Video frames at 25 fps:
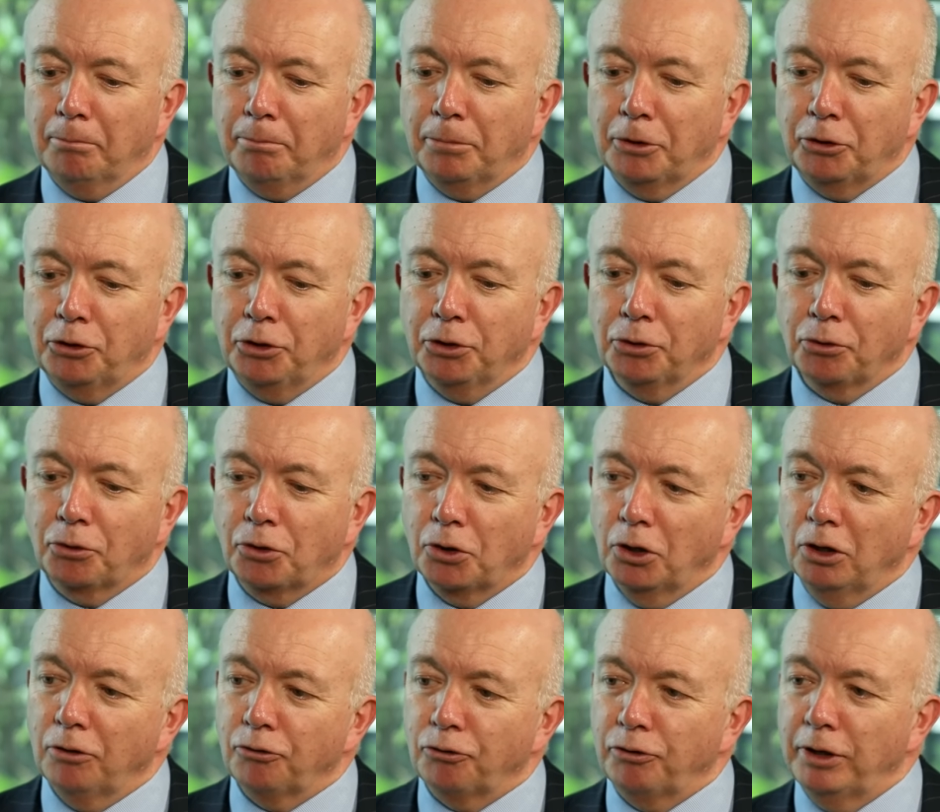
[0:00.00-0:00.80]
But yield
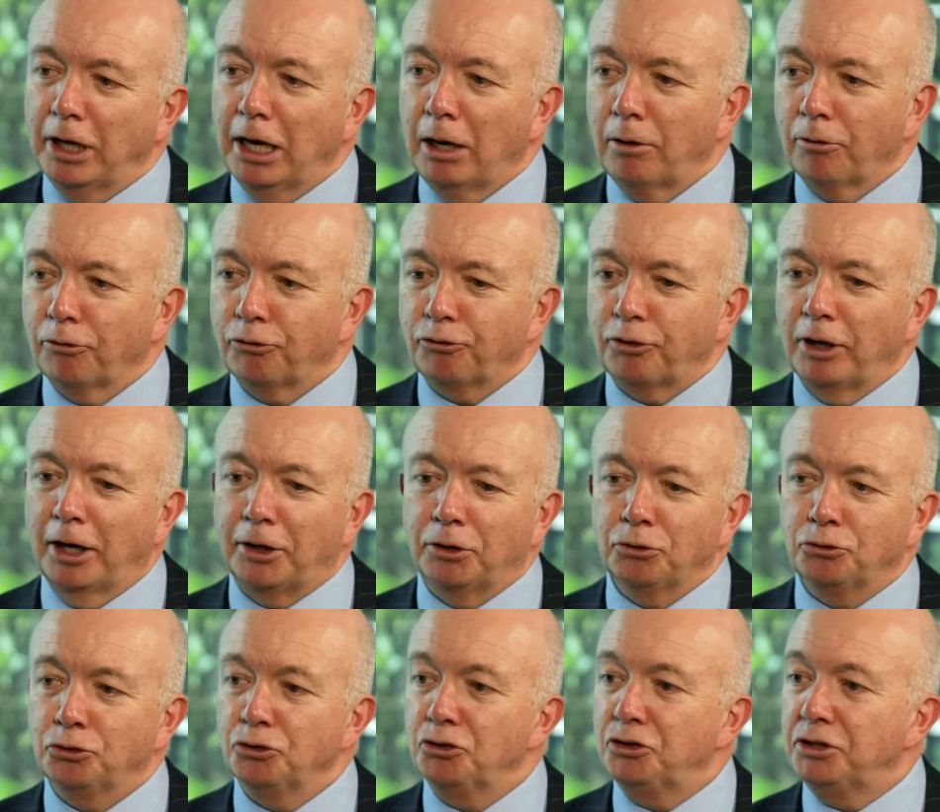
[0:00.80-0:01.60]
curves now have
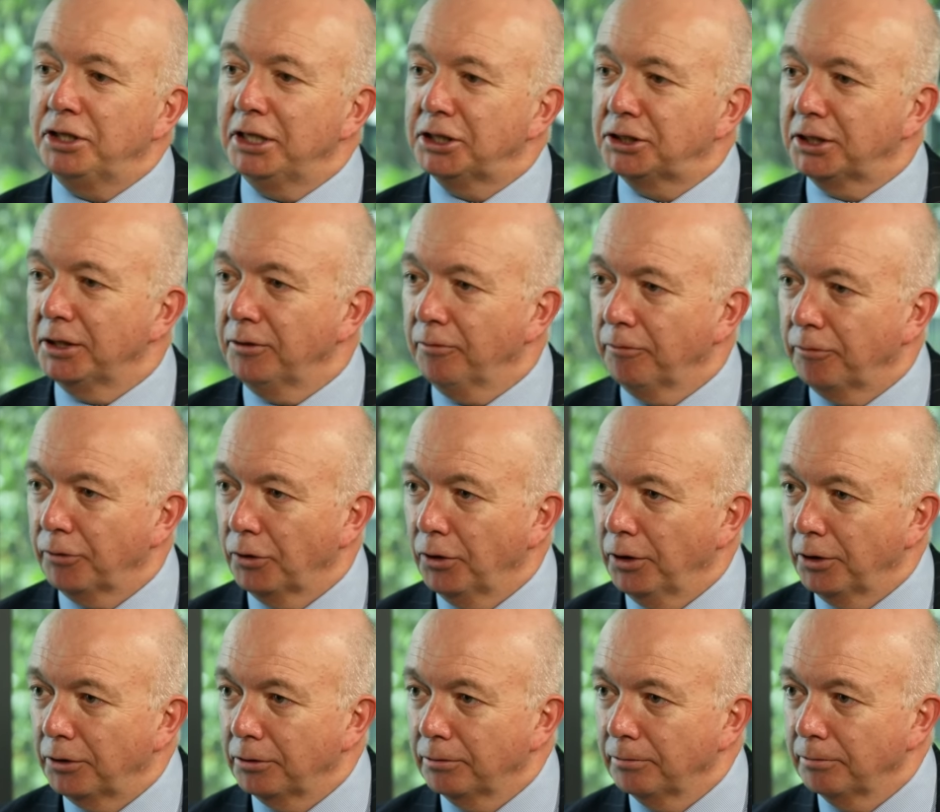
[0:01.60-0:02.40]
started to
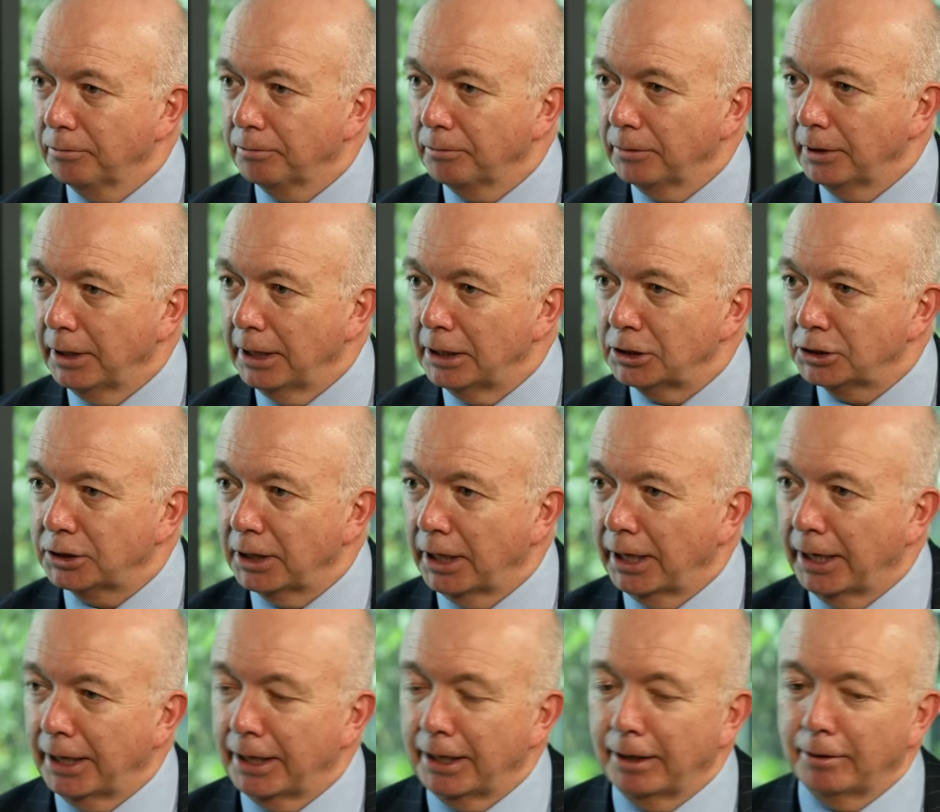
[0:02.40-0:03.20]
disinvert as
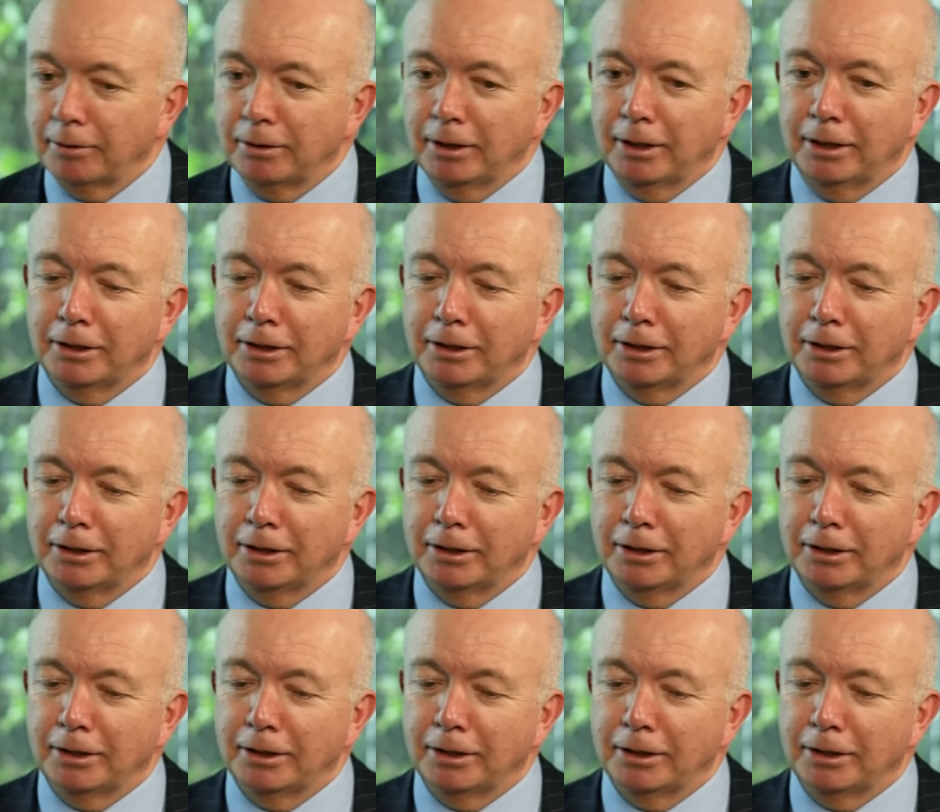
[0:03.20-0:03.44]
they,